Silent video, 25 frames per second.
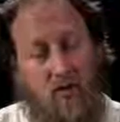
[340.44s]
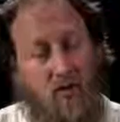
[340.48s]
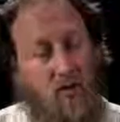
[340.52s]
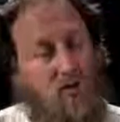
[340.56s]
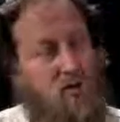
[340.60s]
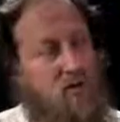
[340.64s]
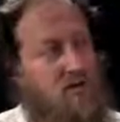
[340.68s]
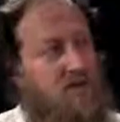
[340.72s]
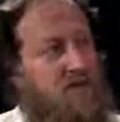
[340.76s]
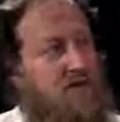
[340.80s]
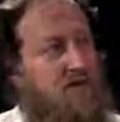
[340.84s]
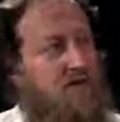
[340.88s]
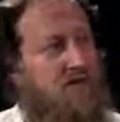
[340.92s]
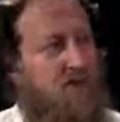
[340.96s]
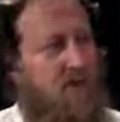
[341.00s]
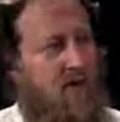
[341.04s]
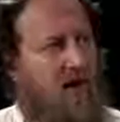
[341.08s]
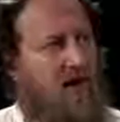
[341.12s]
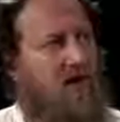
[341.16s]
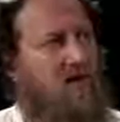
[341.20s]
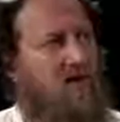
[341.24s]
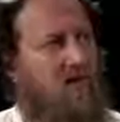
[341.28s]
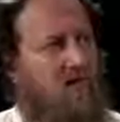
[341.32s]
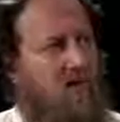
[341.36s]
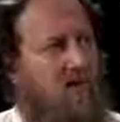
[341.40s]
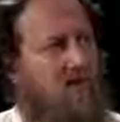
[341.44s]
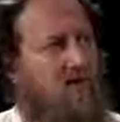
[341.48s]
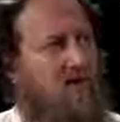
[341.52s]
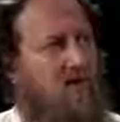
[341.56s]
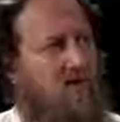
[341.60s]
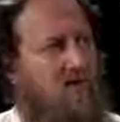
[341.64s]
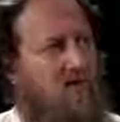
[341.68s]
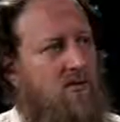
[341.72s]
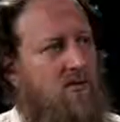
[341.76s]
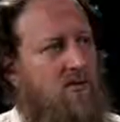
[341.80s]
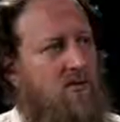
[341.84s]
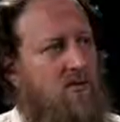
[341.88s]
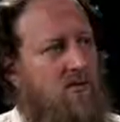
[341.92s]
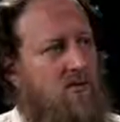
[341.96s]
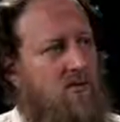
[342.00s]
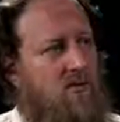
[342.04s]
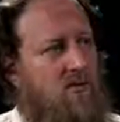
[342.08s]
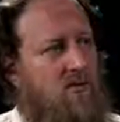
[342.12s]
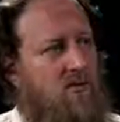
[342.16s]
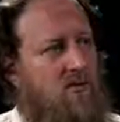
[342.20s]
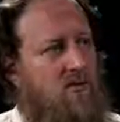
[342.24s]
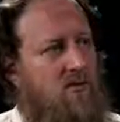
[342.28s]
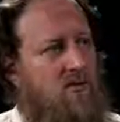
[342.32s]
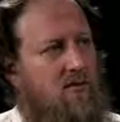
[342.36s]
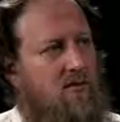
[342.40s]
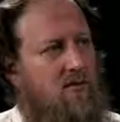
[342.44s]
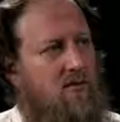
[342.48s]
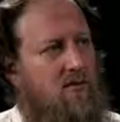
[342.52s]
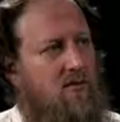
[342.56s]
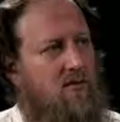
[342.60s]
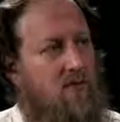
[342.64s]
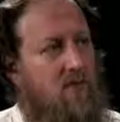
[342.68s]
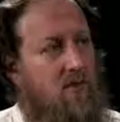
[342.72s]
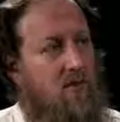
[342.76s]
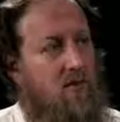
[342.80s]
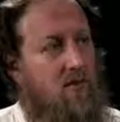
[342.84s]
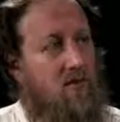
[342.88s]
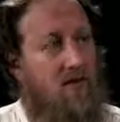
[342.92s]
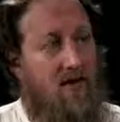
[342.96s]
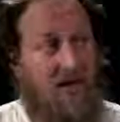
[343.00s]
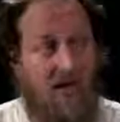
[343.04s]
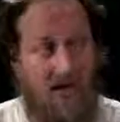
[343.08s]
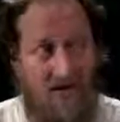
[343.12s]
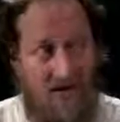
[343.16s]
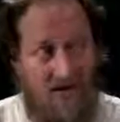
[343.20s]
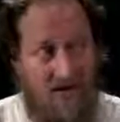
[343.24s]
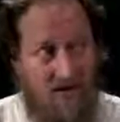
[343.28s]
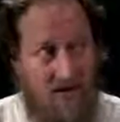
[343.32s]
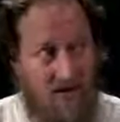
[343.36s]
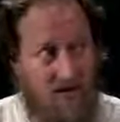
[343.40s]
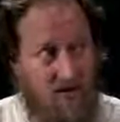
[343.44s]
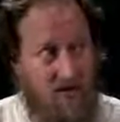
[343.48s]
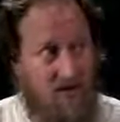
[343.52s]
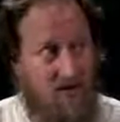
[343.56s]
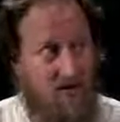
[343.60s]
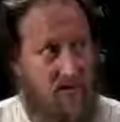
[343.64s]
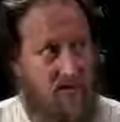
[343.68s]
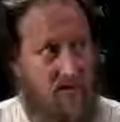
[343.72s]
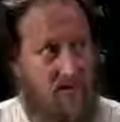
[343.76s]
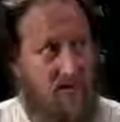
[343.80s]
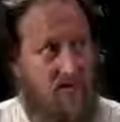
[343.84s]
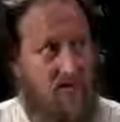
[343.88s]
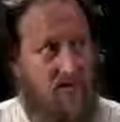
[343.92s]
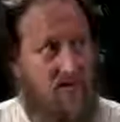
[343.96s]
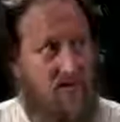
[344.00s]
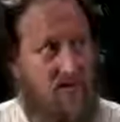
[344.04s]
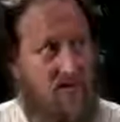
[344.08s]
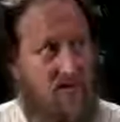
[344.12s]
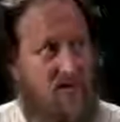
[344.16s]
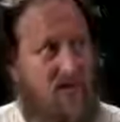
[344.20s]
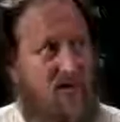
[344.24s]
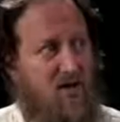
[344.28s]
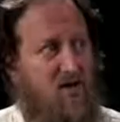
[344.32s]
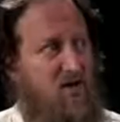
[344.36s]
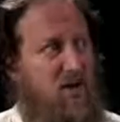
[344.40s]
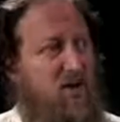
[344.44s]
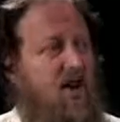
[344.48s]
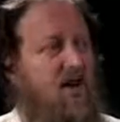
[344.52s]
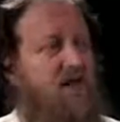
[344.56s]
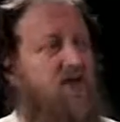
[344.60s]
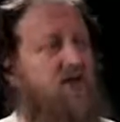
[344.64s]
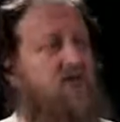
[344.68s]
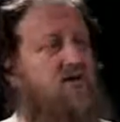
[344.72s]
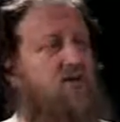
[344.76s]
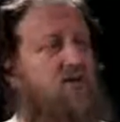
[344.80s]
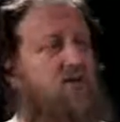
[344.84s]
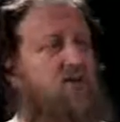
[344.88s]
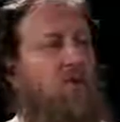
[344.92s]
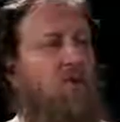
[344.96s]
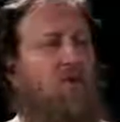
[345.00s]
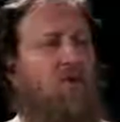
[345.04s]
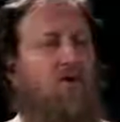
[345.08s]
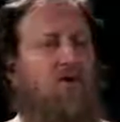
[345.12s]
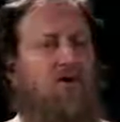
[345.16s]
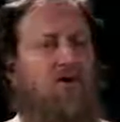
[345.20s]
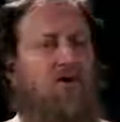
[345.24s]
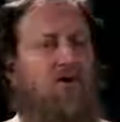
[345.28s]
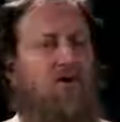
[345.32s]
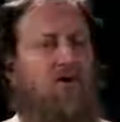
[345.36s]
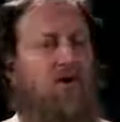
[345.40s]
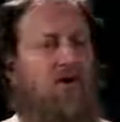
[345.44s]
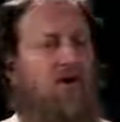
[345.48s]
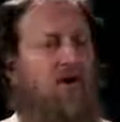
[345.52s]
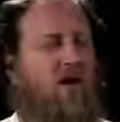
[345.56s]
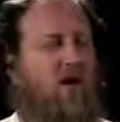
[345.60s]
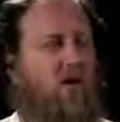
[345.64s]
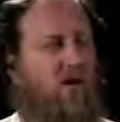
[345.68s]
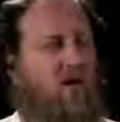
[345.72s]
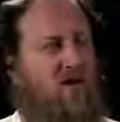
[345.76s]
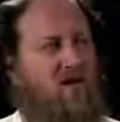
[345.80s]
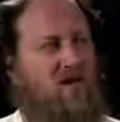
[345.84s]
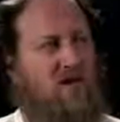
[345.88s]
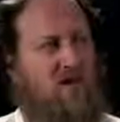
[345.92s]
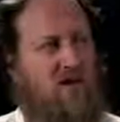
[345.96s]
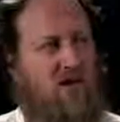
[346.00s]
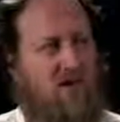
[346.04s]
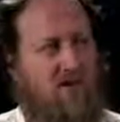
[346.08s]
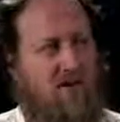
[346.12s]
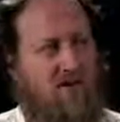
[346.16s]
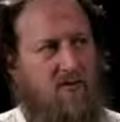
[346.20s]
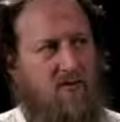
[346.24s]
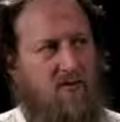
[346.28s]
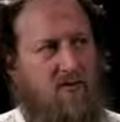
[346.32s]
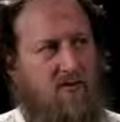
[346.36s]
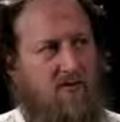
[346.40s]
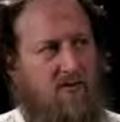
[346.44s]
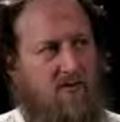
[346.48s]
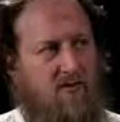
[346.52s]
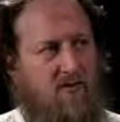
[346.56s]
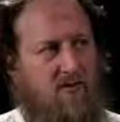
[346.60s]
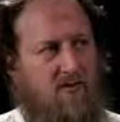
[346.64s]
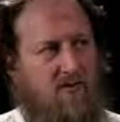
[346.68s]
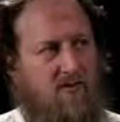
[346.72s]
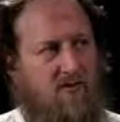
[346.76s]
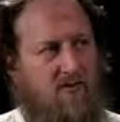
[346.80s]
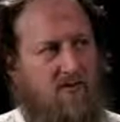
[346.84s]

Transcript: your survival, your existence depends upon you knowing what's in that room?